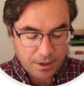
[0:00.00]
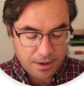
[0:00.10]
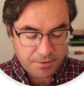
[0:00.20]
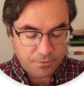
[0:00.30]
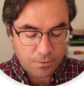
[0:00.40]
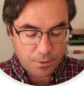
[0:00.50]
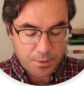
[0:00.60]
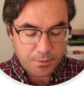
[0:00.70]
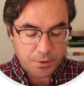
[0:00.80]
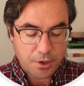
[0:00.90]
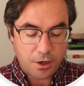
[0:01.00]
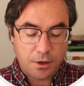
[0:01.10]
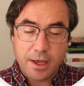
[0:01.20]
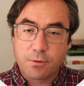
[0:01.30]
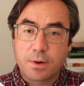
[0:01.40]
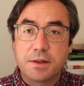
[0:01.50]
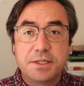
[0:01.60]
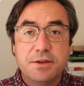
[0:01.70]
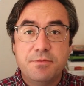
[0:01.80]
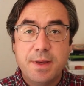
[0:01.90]
of what we would call a
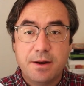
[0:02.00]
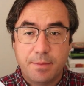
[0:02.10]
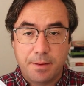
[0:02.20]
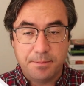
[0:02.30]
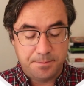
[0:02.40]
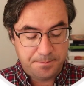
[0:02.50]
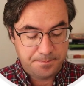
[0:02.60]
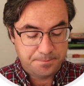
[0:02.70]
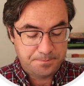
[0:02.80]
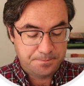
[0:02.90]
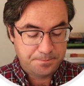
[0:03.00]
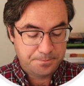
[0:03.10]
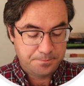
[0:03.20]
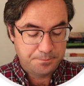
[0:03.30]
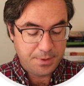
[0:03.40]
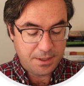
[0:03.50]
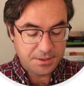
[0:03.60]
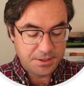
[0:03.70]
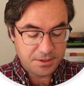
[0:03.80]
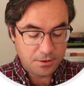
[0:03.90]
relative minimum,
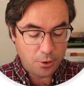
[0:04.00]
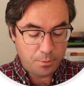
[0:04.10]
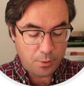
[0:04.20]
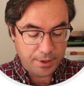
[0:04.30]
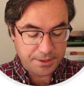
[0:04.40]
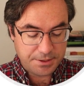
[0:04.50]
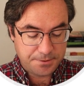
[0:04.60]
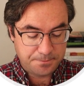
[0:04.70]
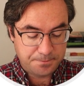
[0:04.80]
because it's a low point.